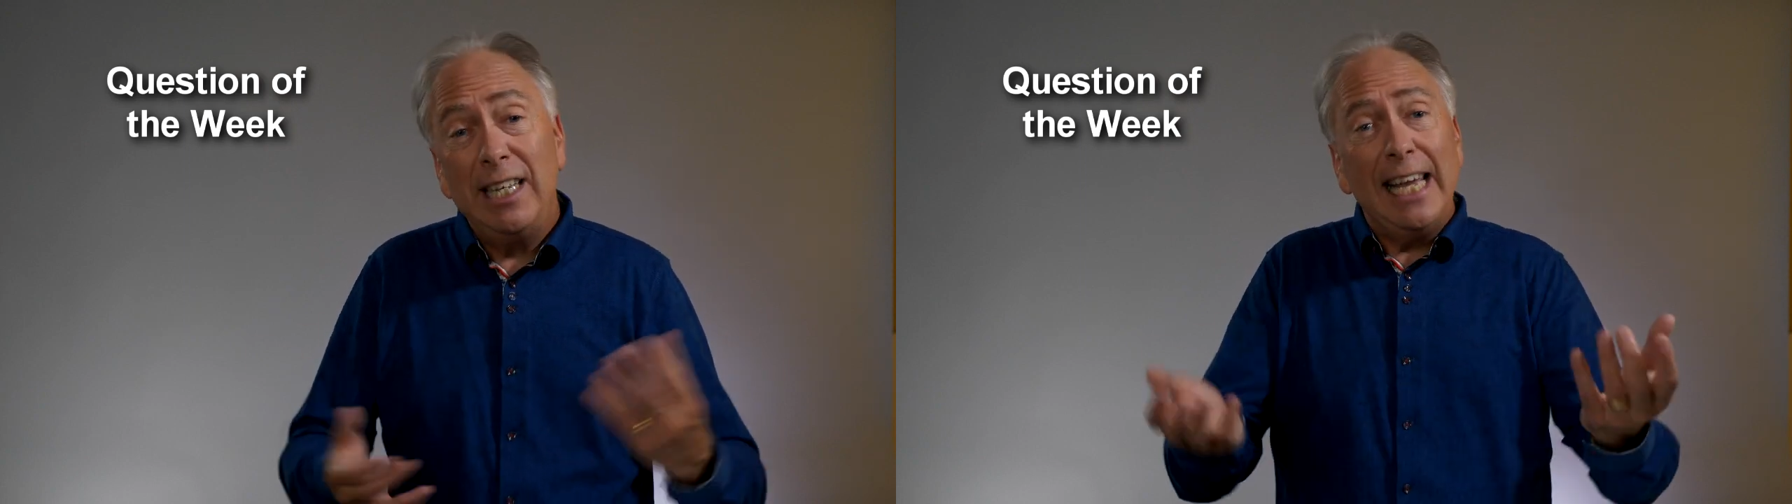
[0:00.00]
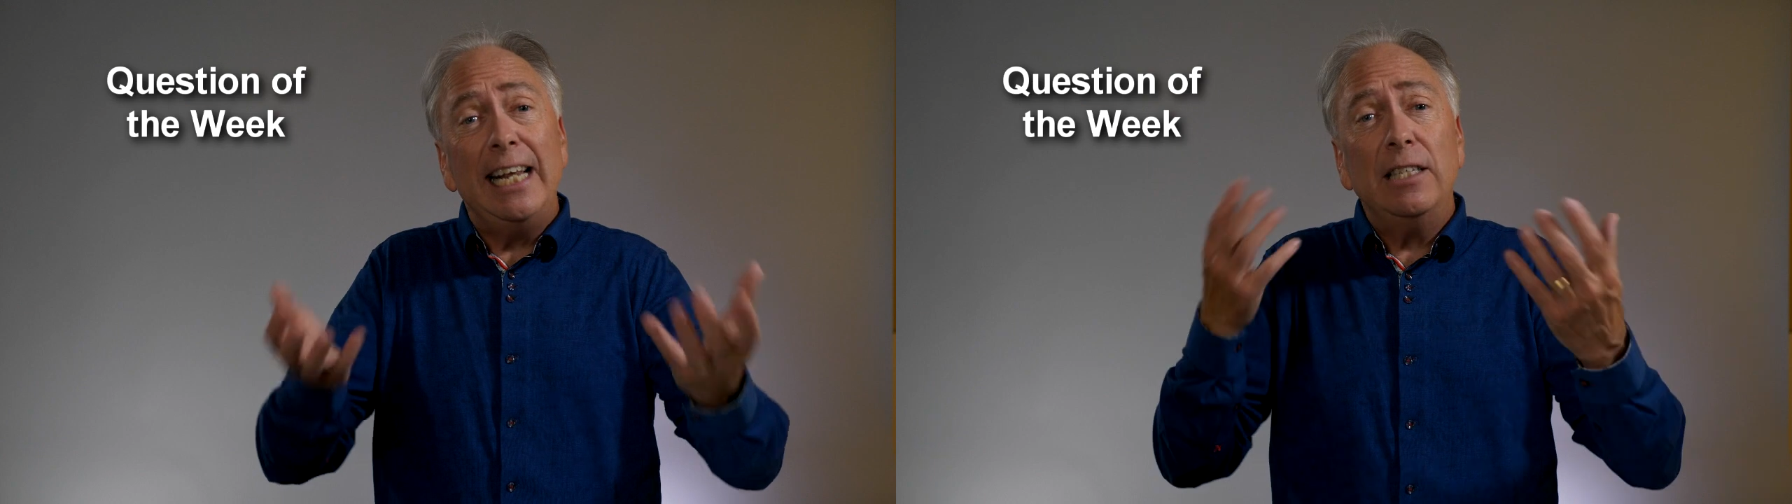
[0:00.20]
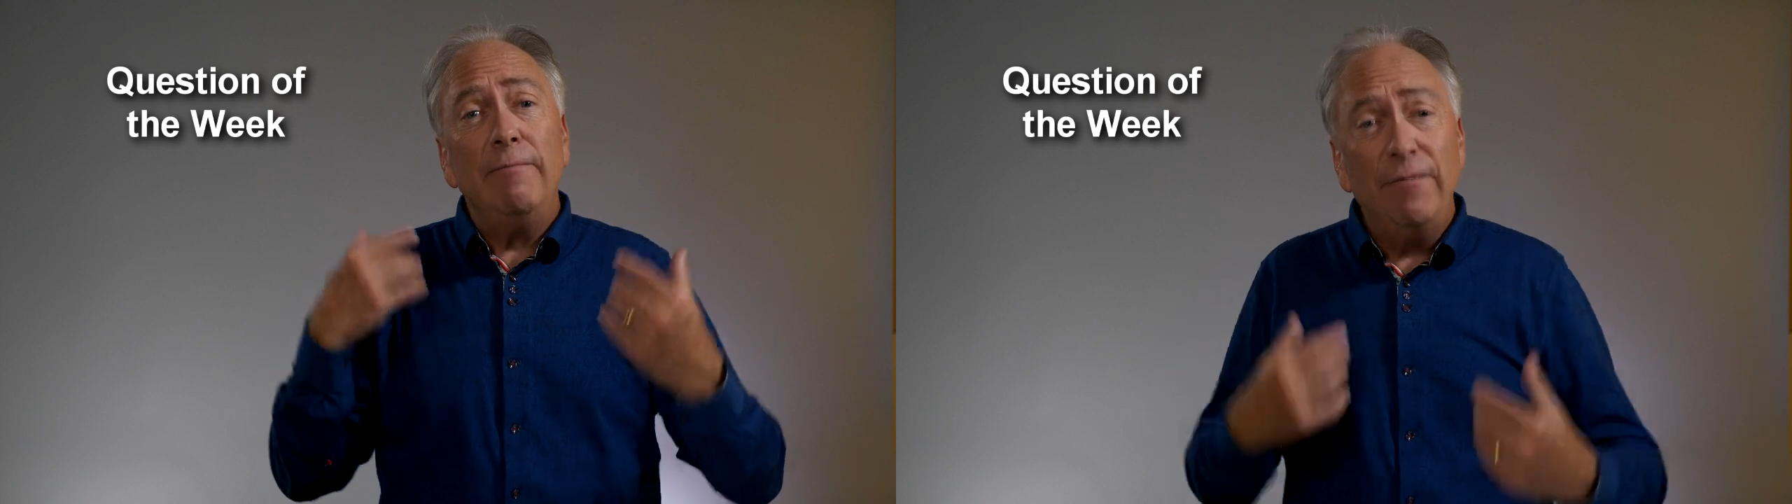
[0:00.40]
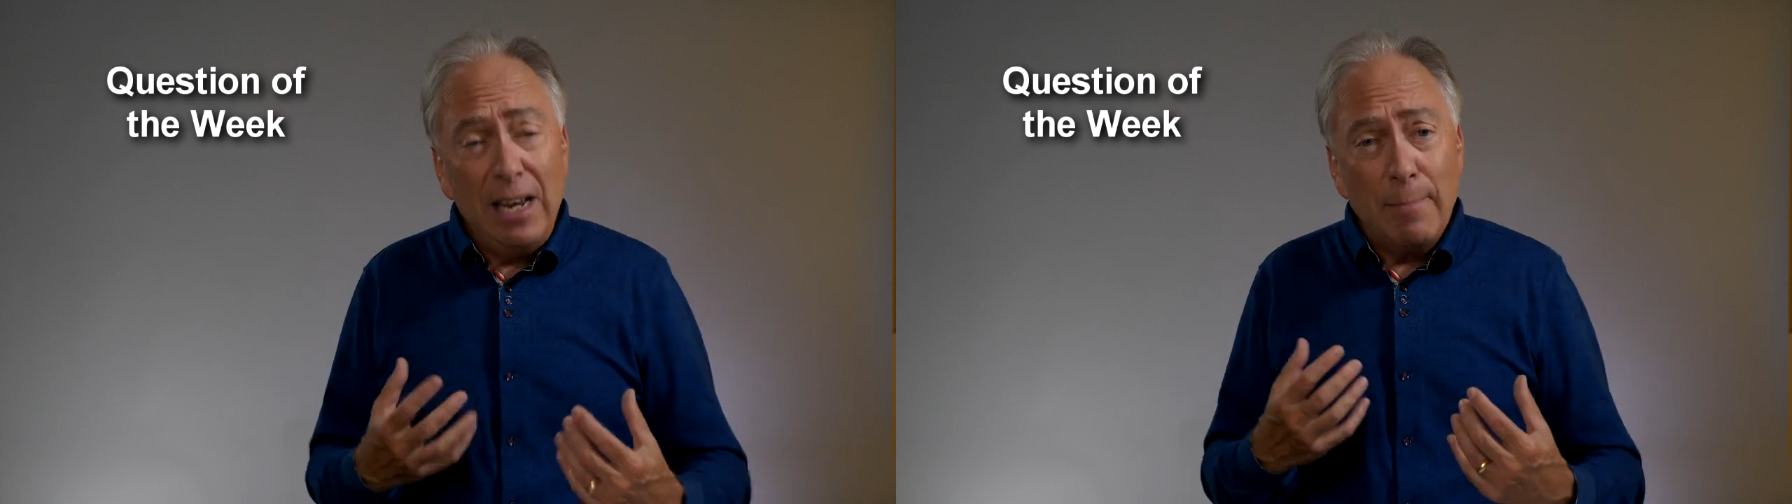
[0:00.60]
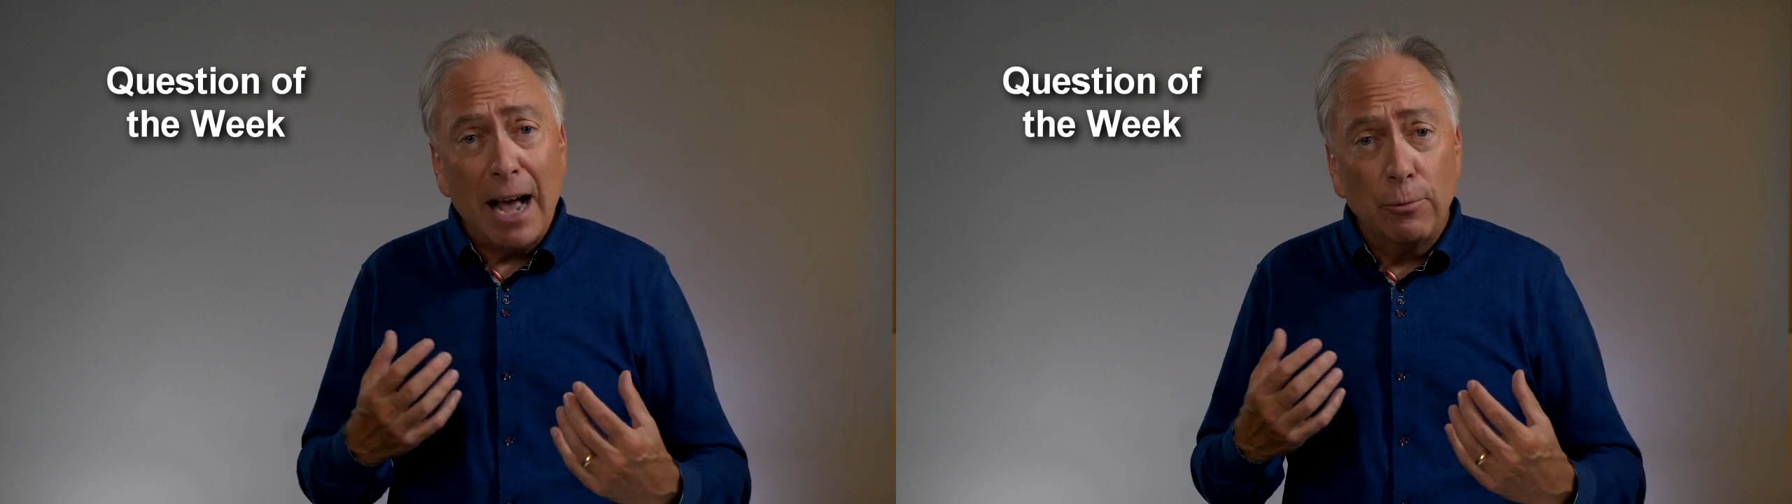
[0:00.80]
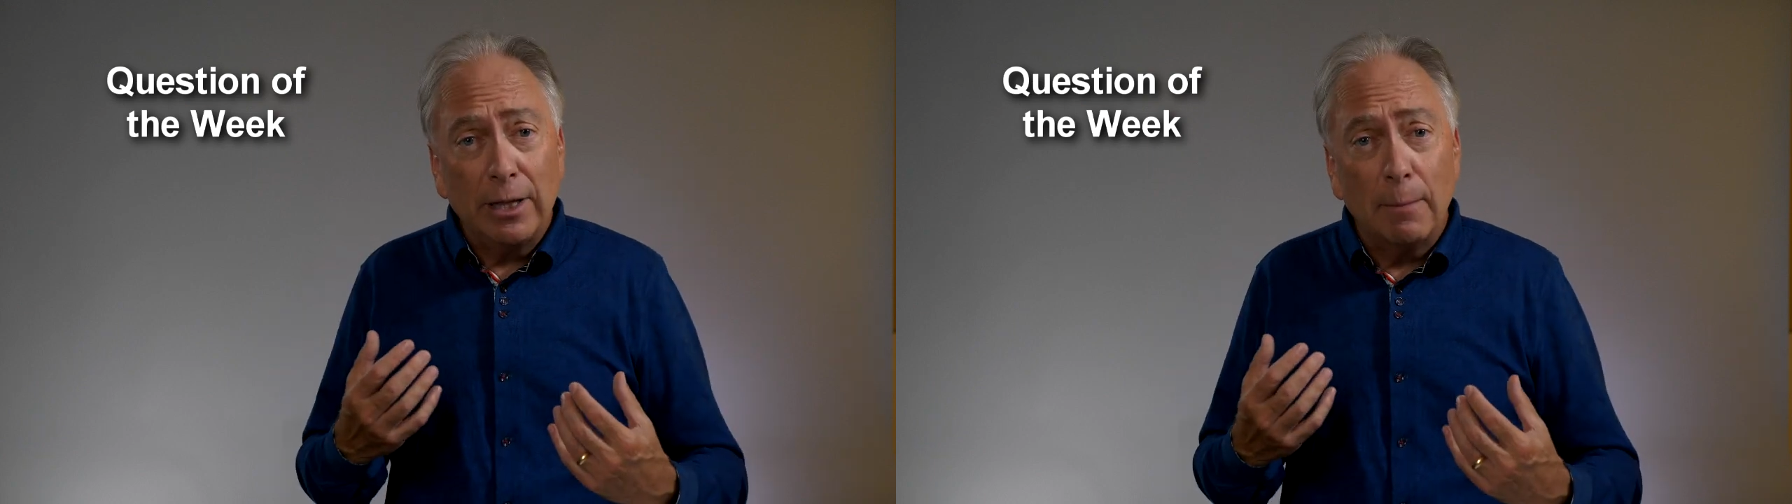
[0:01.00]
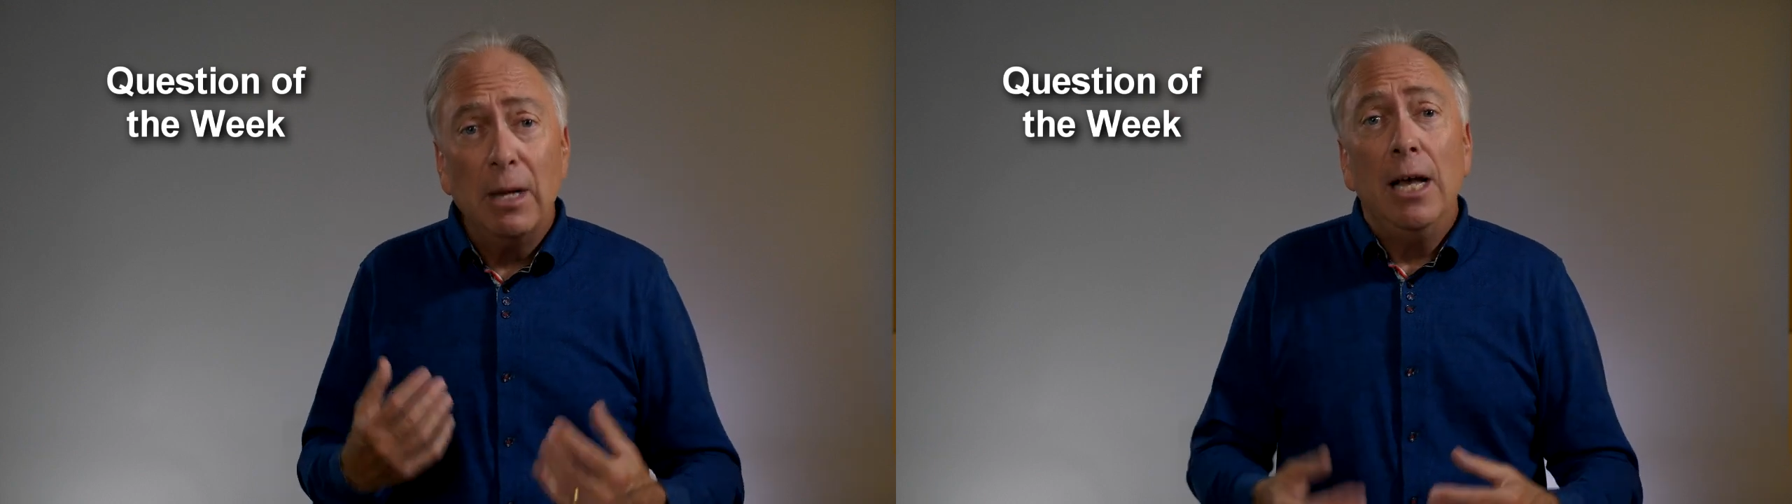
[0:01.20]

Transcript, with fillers: and getting some feedback with them.